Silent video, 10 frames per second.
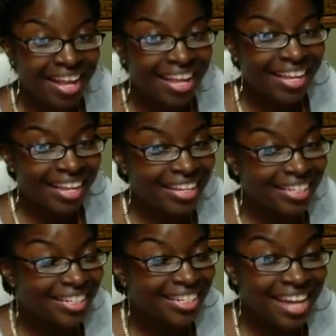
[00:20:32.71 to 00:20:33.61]
It's
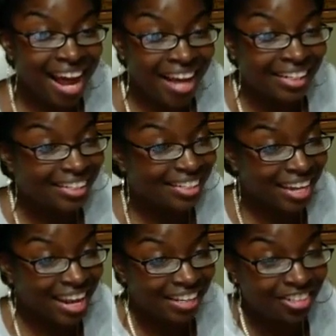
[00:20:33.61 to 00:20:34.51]
not
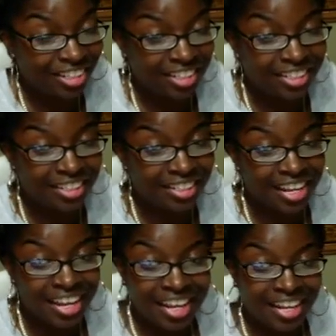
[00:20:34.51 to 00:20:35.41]
contagious.
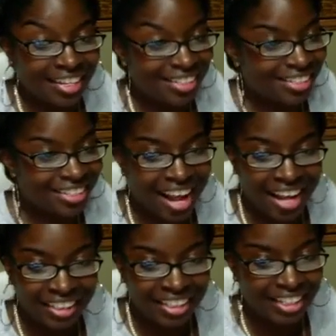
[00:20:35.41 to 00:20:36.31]
It's not
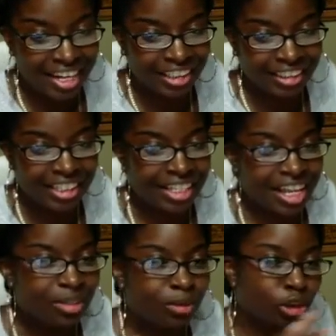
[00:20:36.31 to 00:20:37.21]
contagious. That's
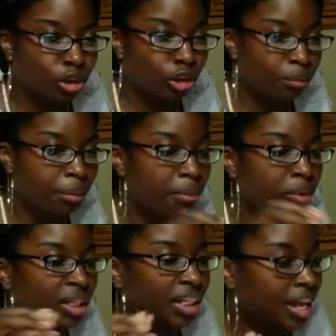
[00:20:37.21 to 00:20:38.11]
what you should be
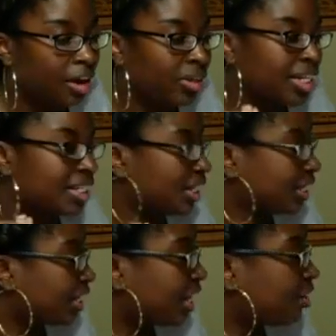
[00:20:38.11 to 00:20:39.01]
pulling out. Is it
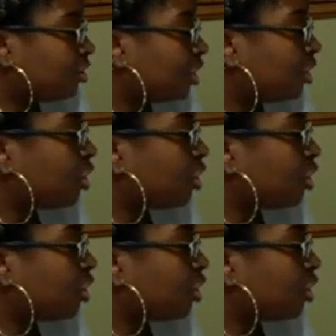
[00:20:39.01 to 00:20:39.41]
contagious?